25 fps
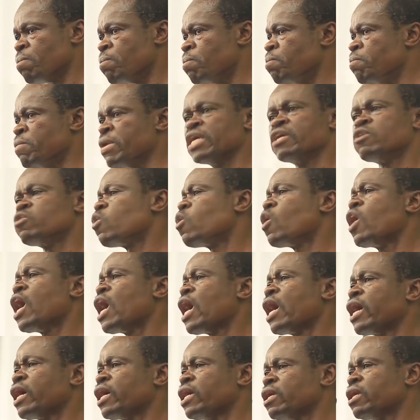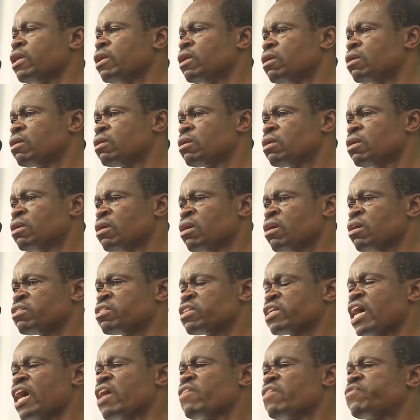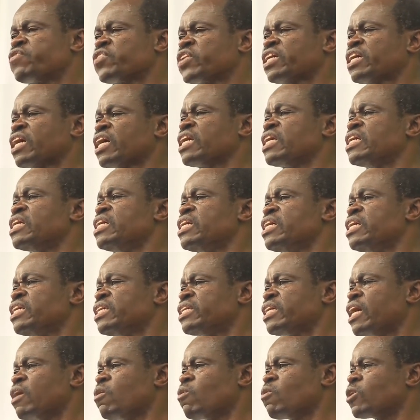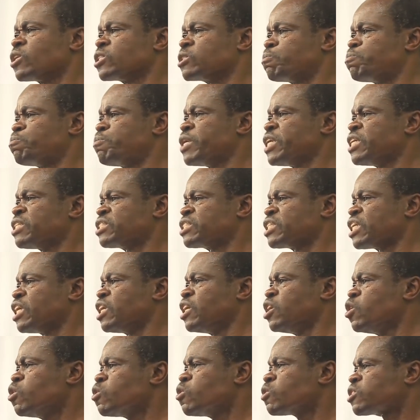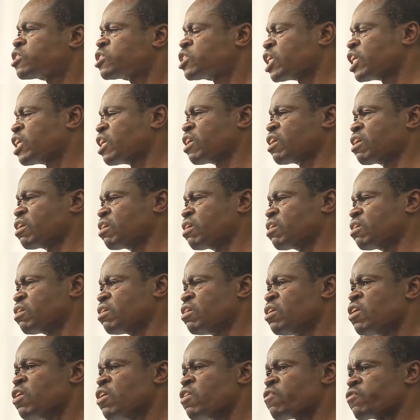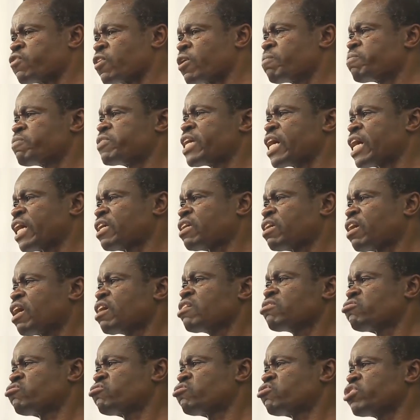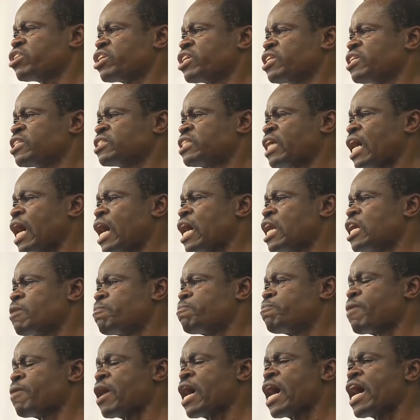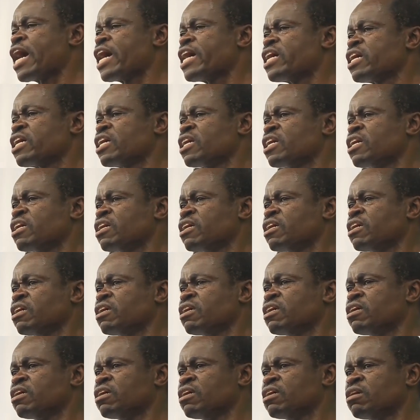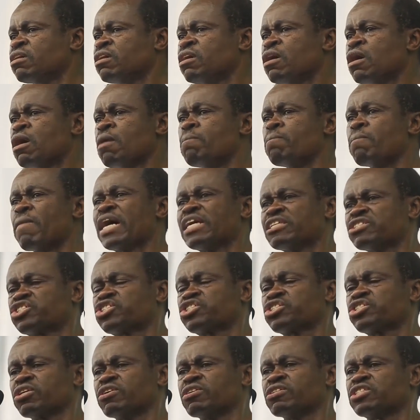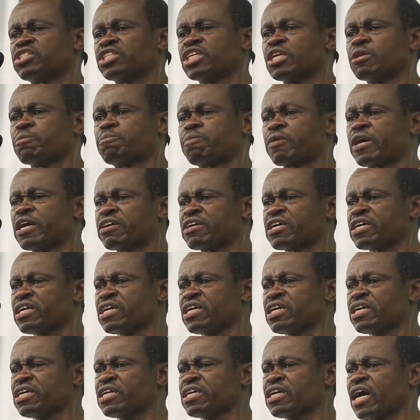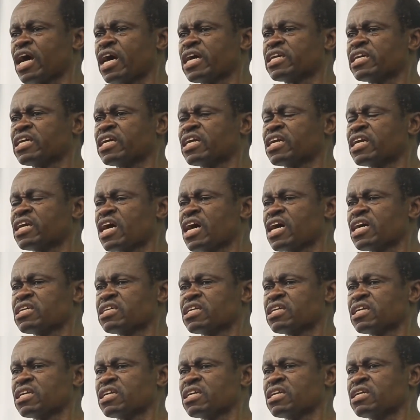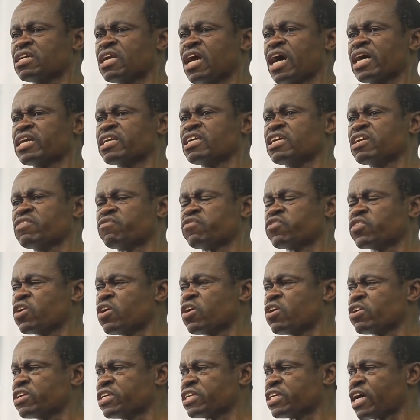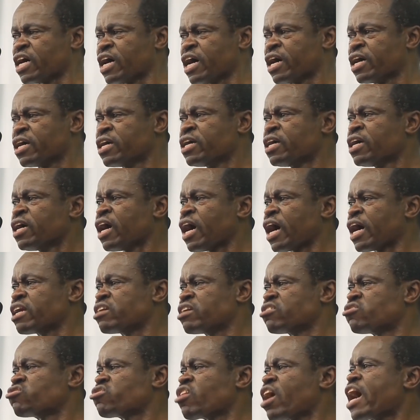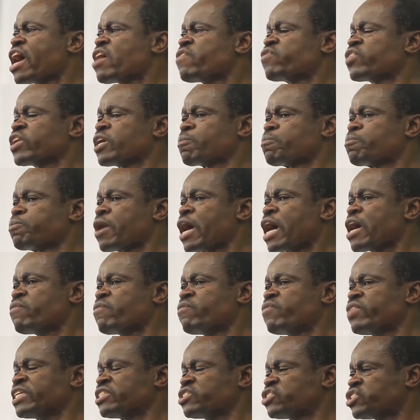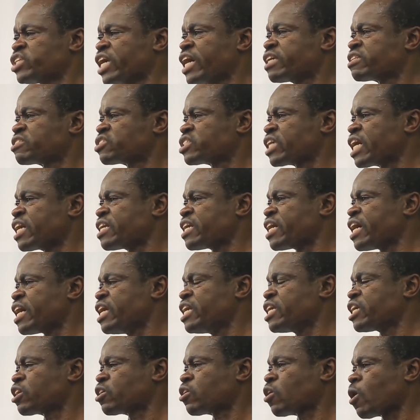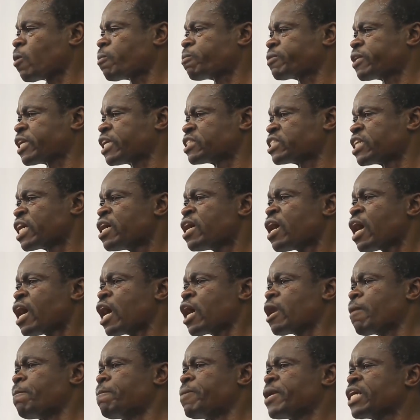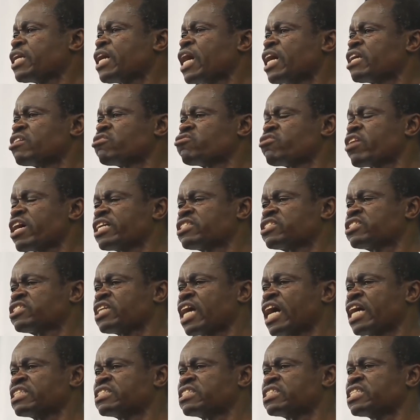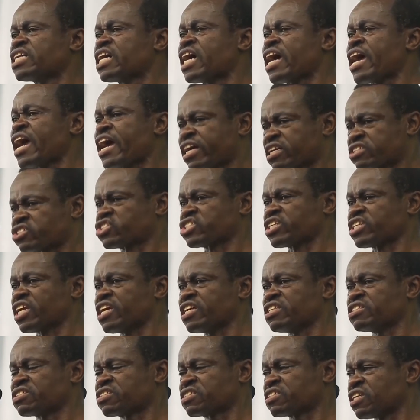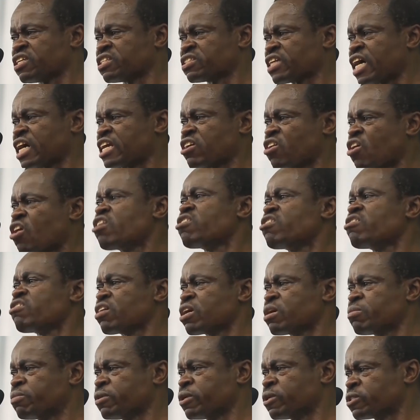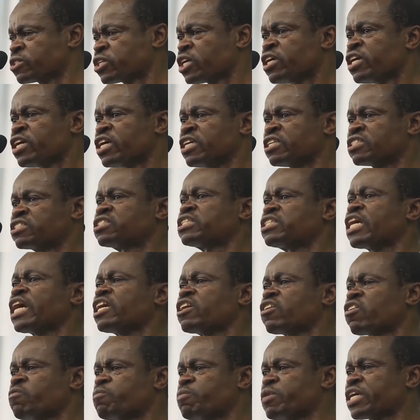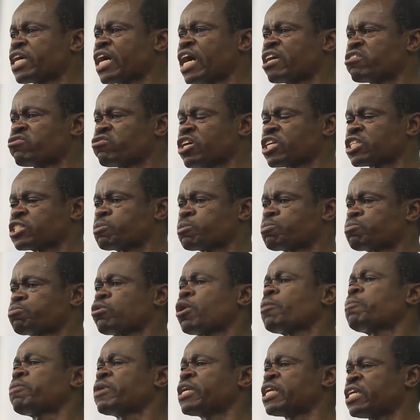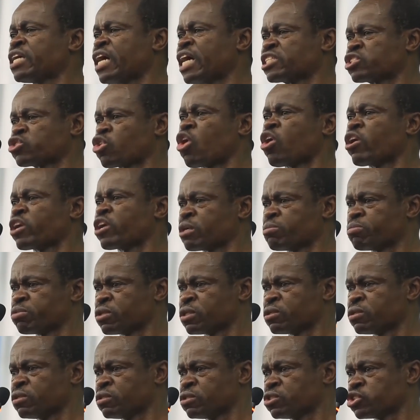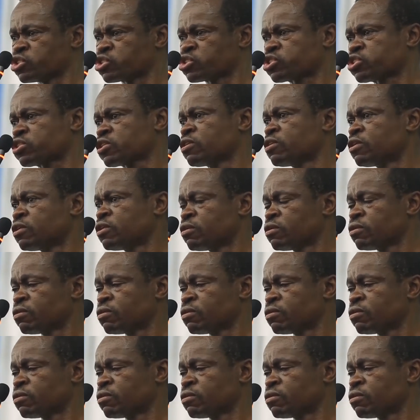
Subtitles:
Meanwhile, the African leader was busy looting from their countries and buying mansions in Paris and in London and in Florida, and driving private jets and helicopters and being addressed as their excellencies and honorables instead of being addressed properly as horribles.